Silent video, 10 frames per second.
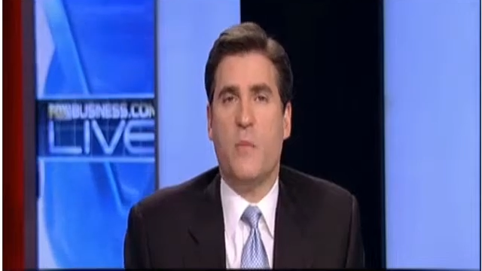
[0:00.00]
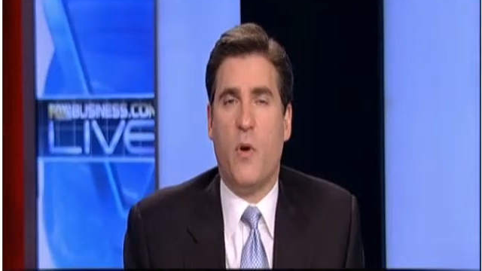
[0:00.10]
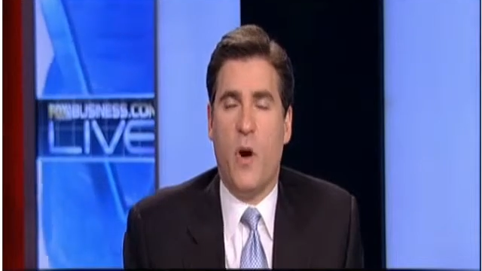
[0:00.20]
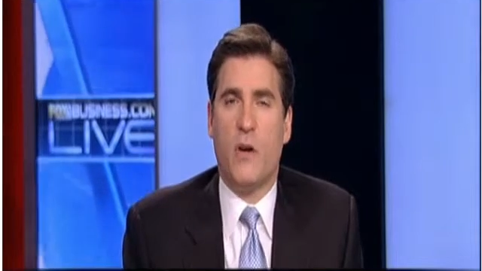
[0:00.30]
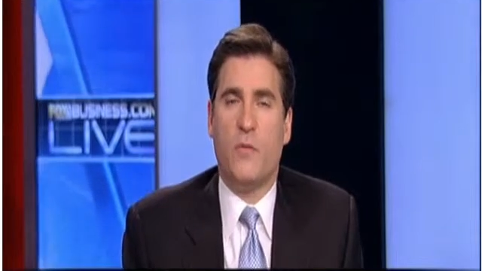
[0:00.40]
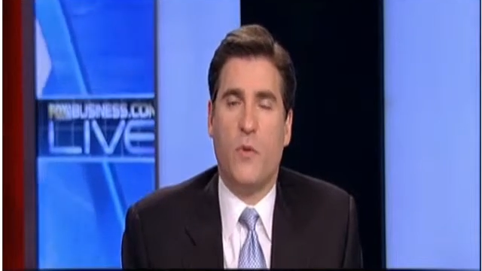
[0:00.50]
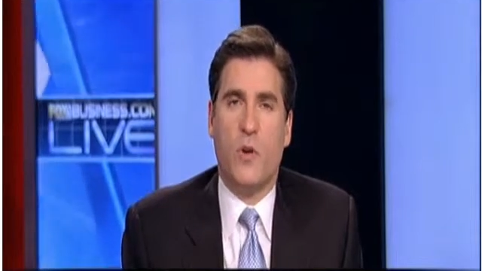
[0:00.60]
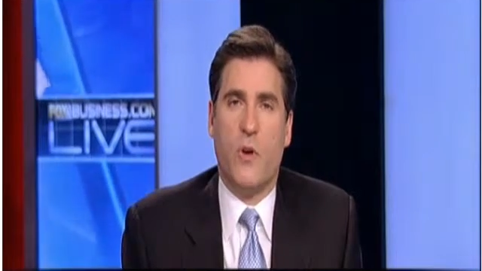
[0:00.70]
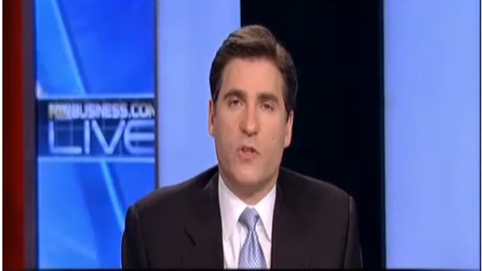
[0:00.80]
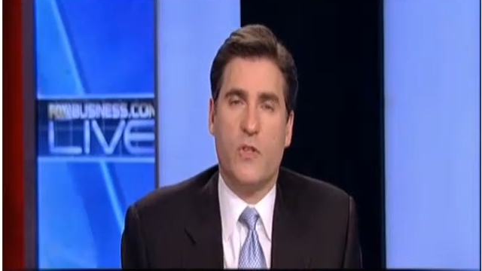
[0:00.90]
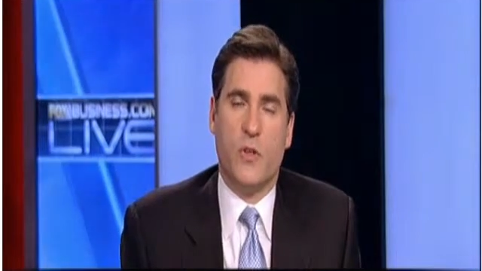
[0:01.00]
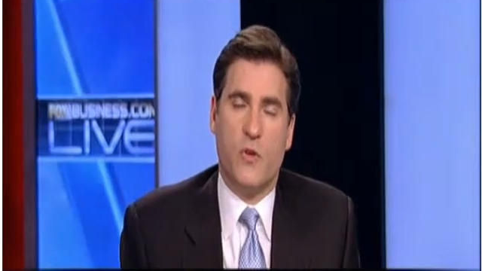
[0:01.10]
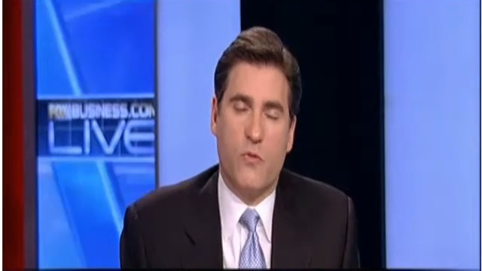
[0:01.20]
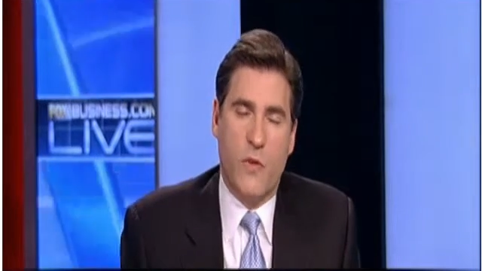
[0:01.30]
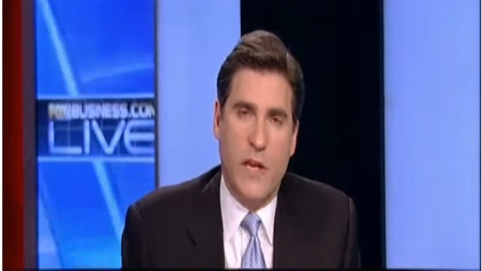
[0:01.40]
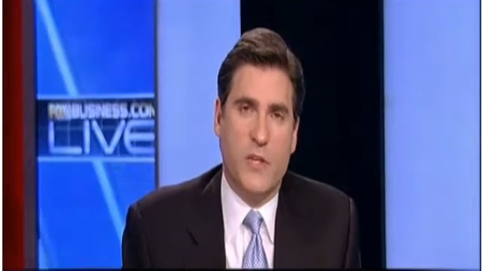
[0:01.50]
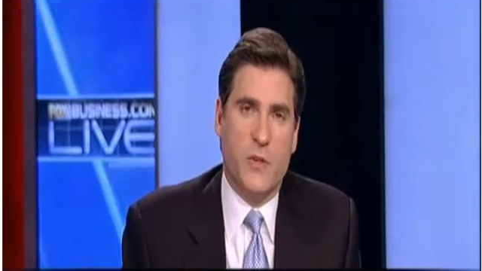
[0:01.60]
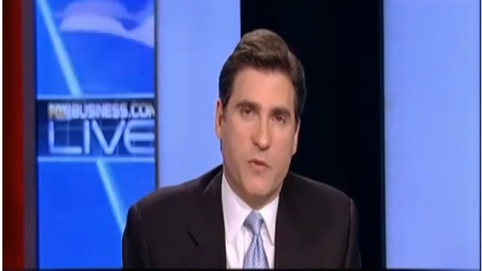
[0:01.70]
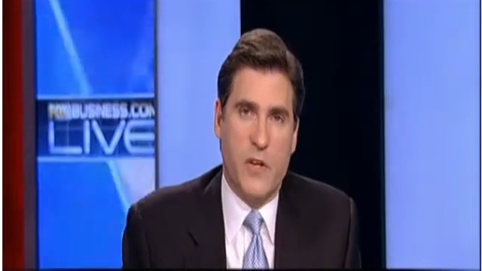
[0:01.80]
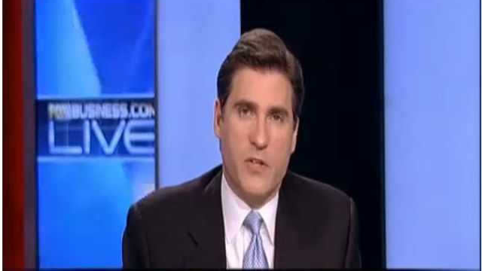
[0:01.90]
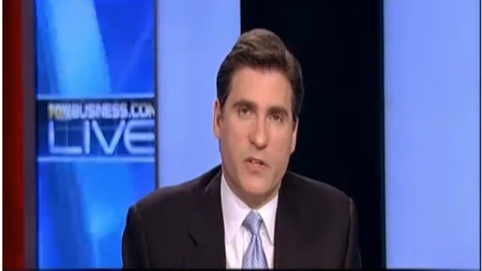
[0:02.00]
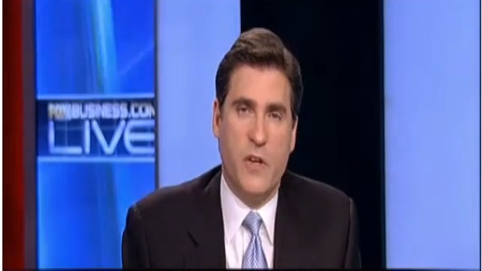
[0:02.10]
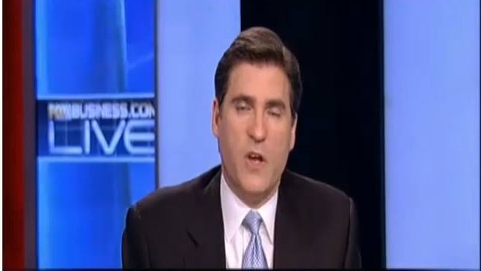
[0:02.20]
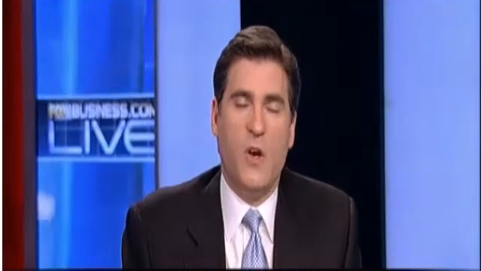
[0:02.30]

part of what caused the Great Depression